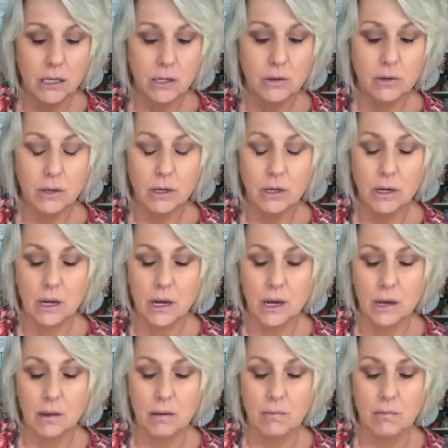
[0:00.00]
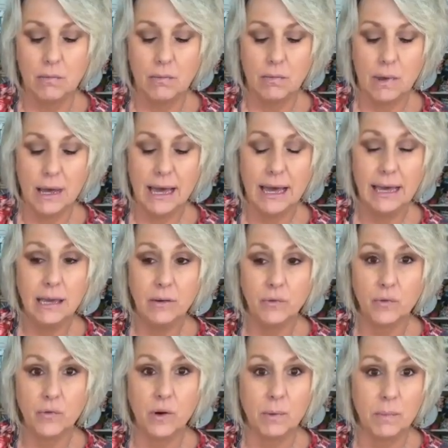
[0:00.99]
You could um, hang
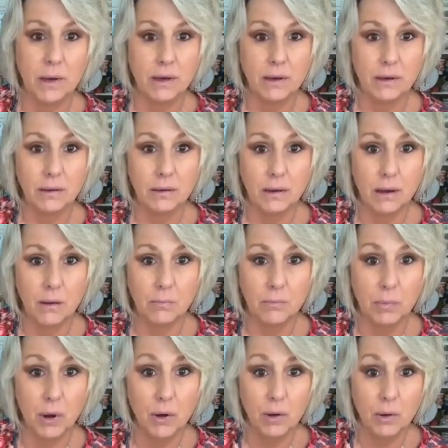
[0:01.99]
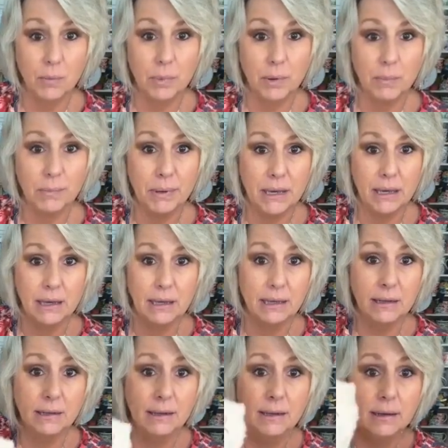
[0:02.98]
it from a, a bulb
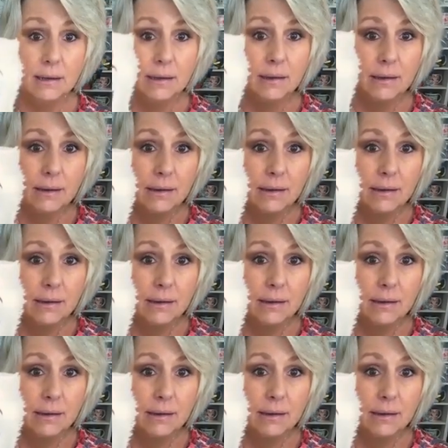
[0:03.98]
pin